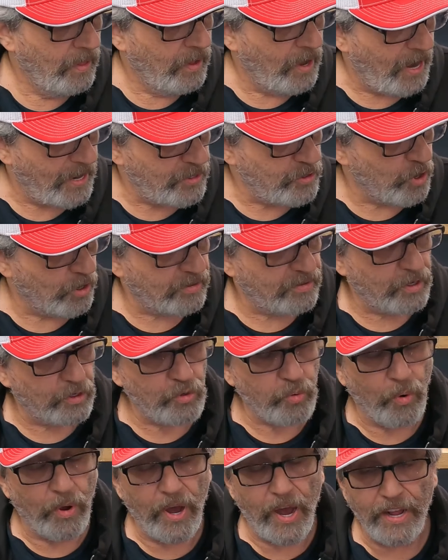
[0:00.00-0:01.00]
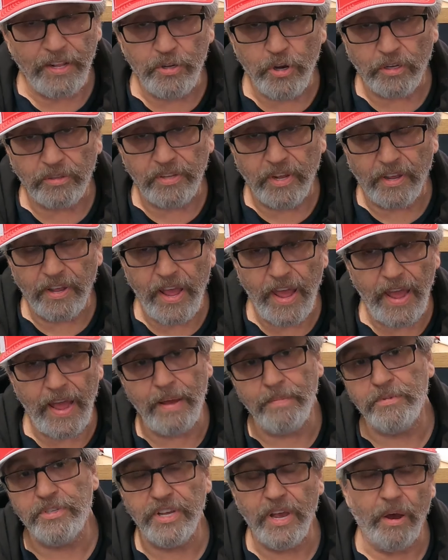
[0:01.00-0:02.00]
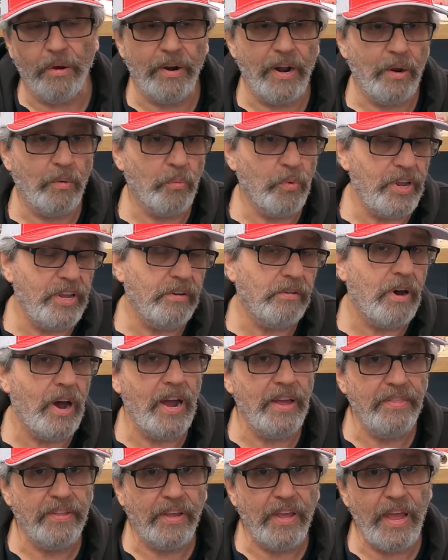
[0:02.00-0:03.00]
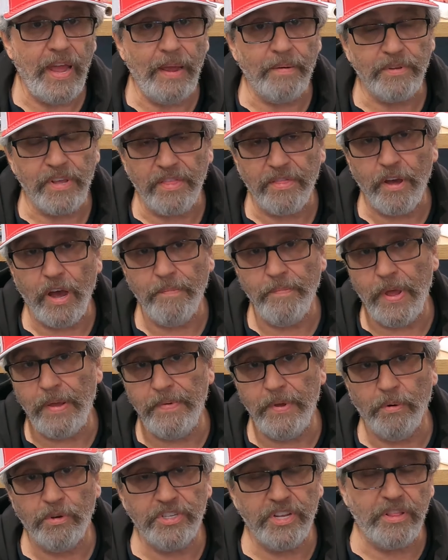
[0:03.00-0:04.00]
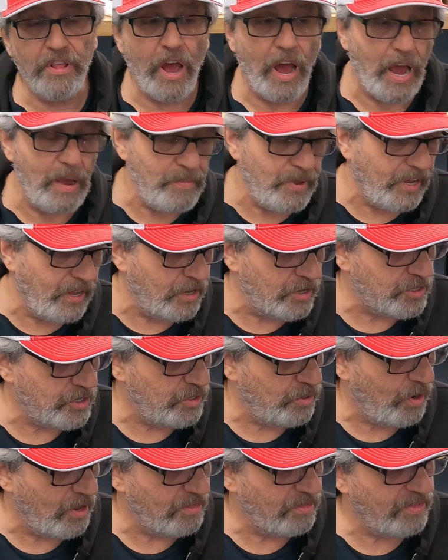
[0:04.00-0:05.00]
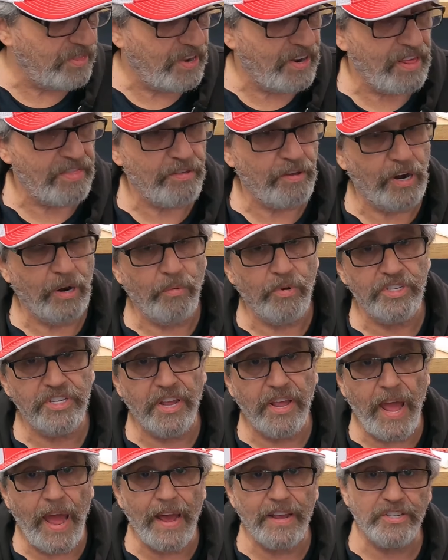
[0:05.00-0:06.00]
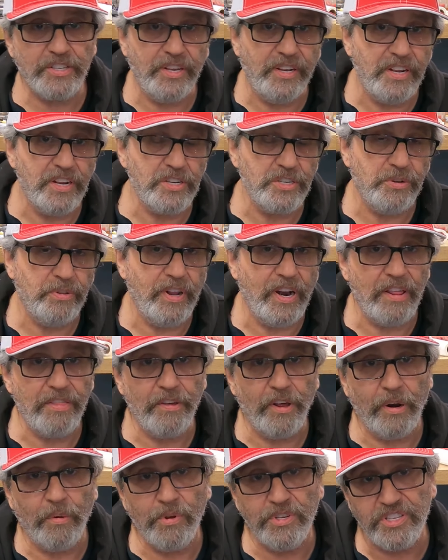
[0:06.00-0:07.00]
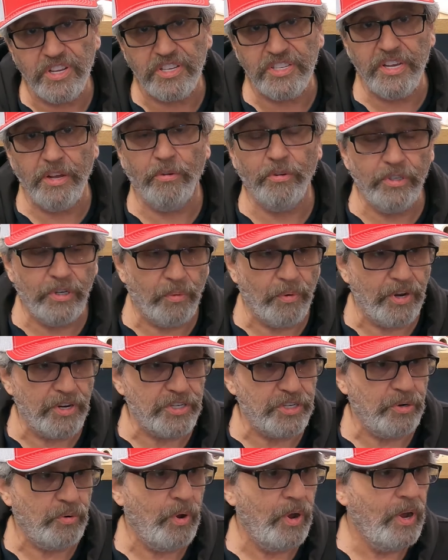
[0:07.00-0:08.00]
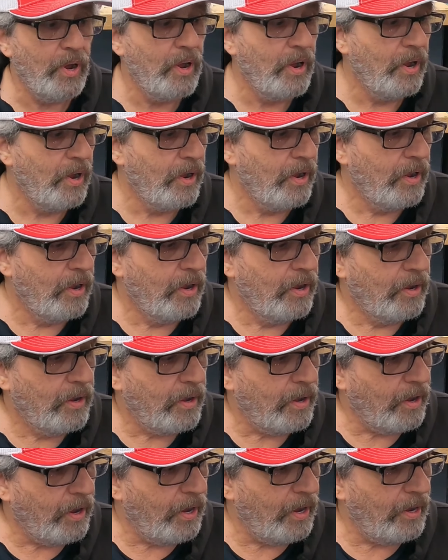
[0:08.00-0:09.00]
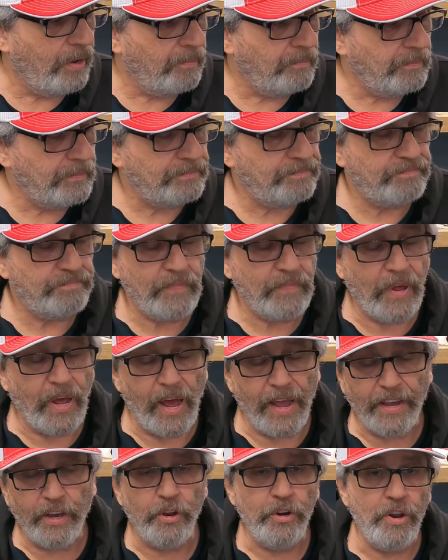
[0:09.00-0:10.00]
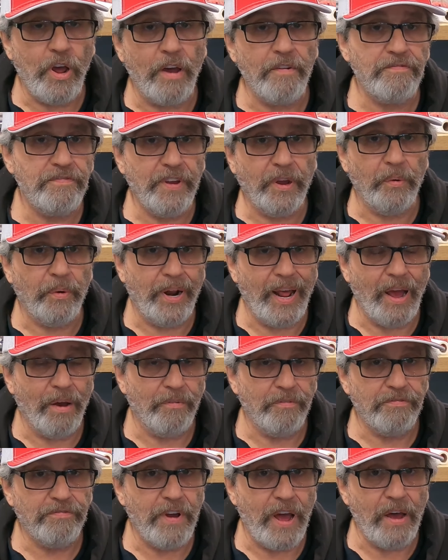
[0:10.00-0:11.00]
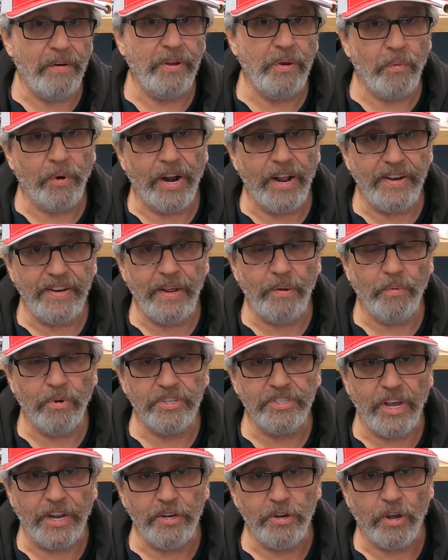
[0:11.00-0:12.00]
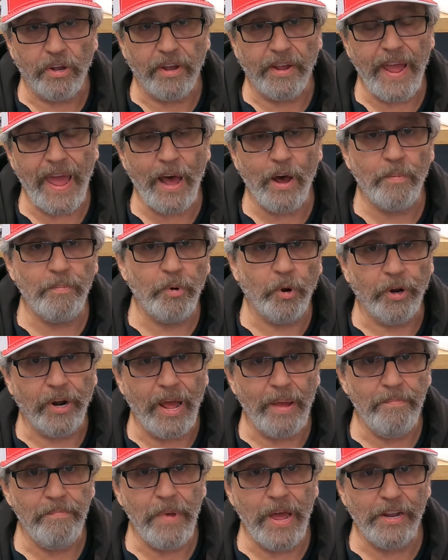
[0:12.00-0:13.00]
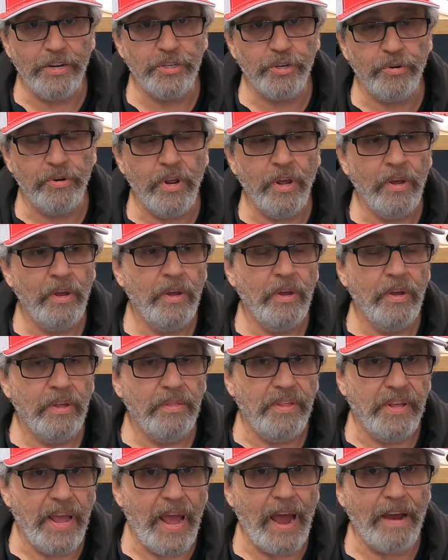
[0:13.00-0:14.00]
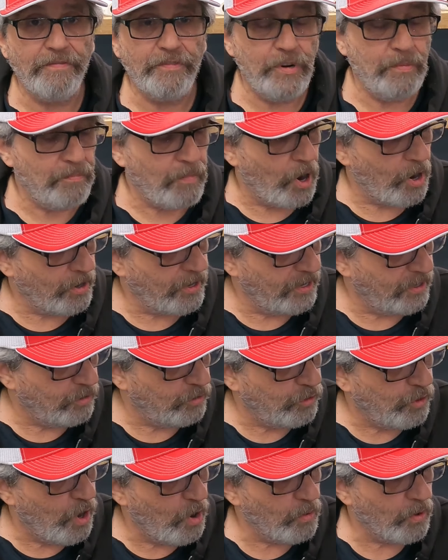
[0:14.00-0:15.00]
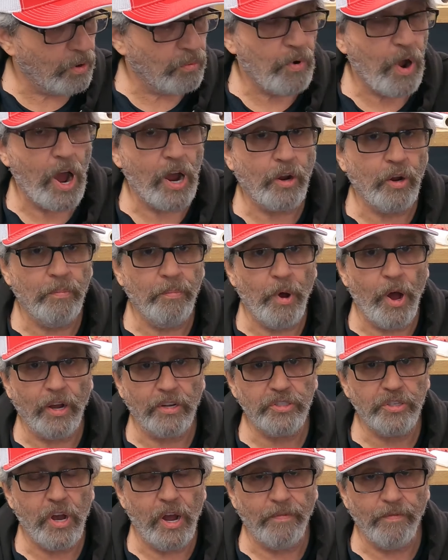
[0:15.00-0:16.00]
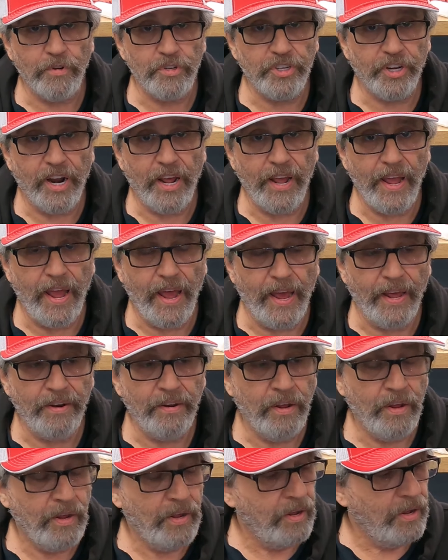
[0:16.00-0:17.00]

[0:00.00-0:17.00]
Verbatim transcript: I took the I took the cams out. I relined the cams. I thought maybe it was a timing issue. I, then I thought it was a gasket issue. Then I thought it was a cylinder issue. Uh, I could not figure it out. And finally, what I did was I took a caliper and I measured the aftermarket lower rocker box covers that I had.